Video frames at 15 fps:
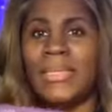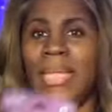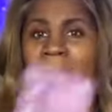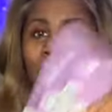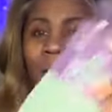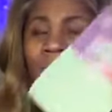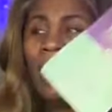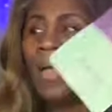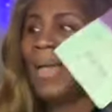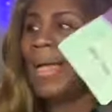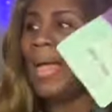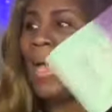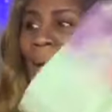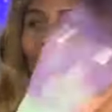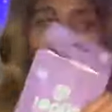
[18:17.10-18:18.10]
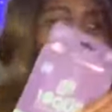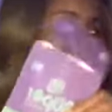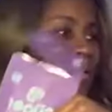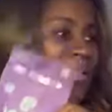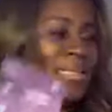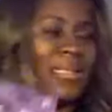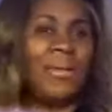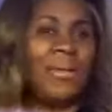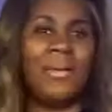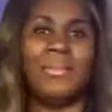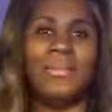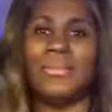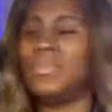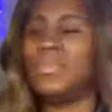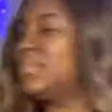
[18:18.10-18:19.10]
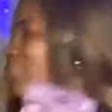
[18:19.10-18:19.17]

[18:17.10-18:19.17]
Now, I got to